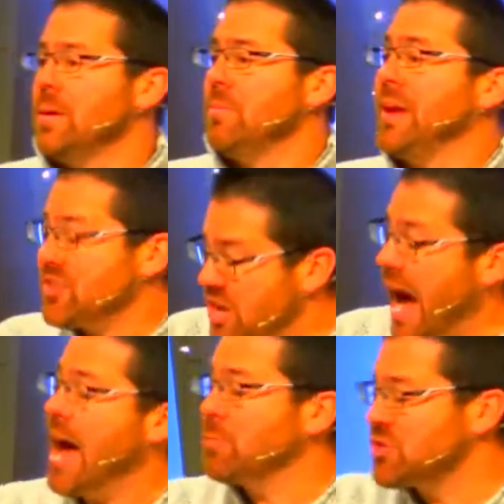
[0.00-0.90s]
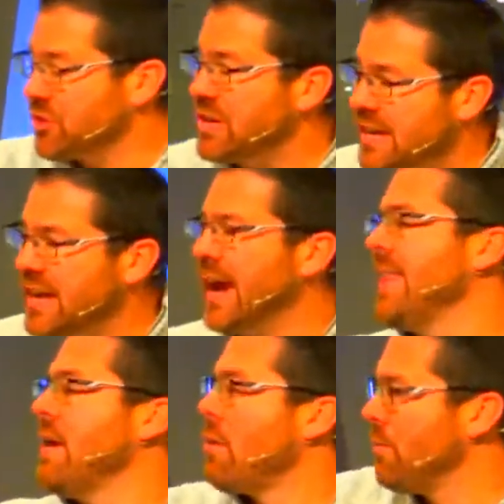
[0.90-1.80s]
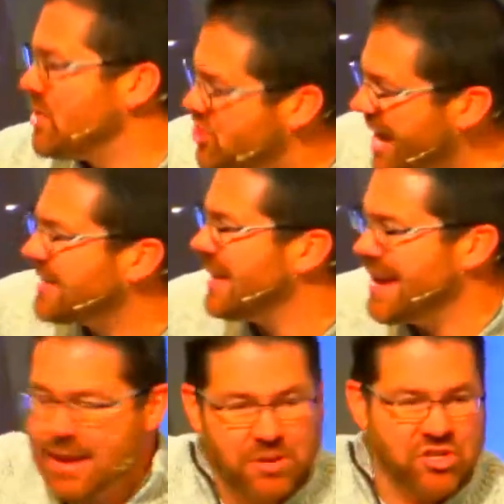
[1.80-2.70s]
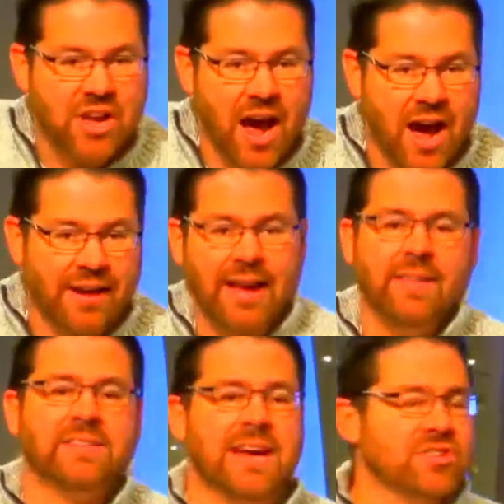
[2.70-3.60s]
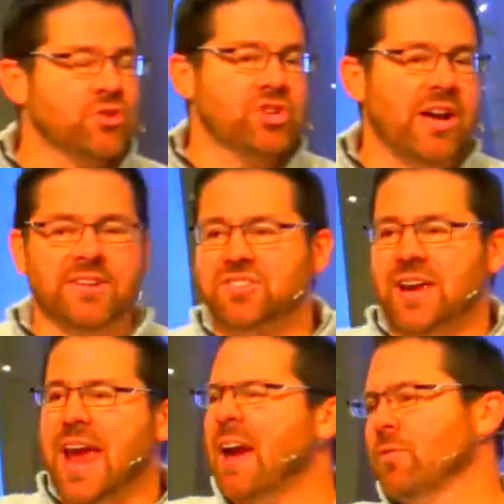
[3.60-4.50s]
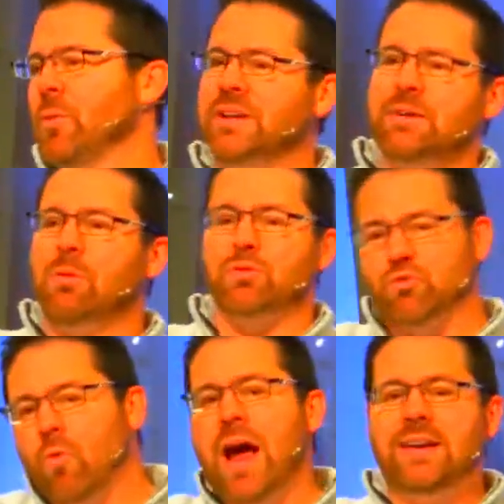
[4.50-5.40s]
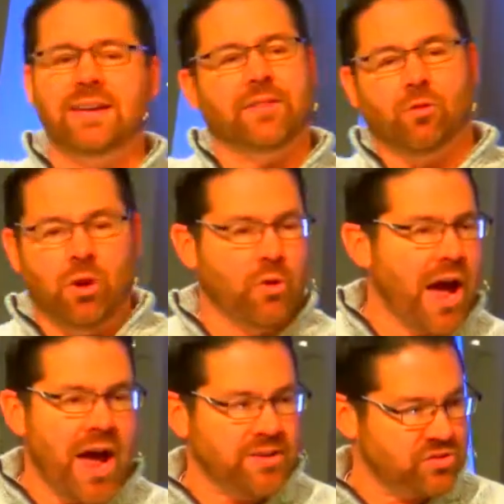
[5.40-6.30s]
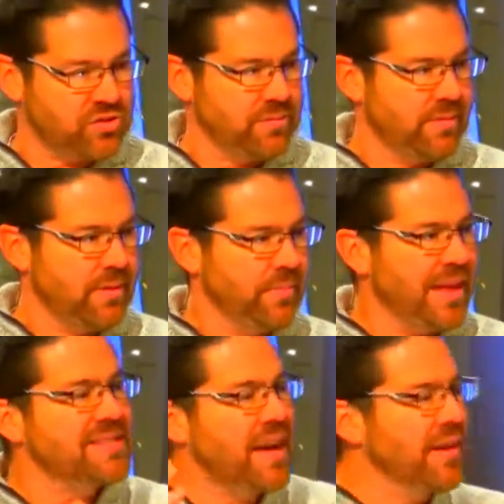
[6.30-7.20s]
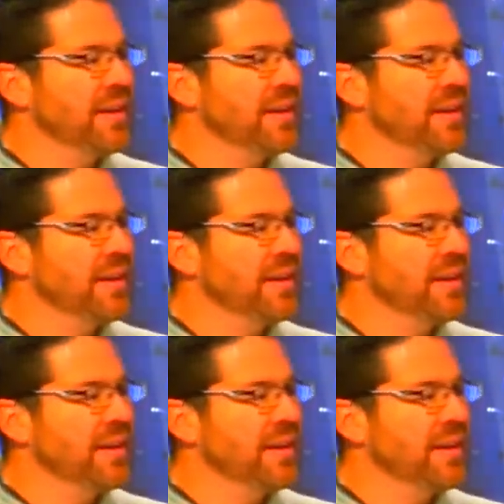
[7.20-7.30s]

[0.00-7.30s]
because God was their king and they were rejecting him as God. The text goes on to say everyone did what was right in their own eyes. That's how they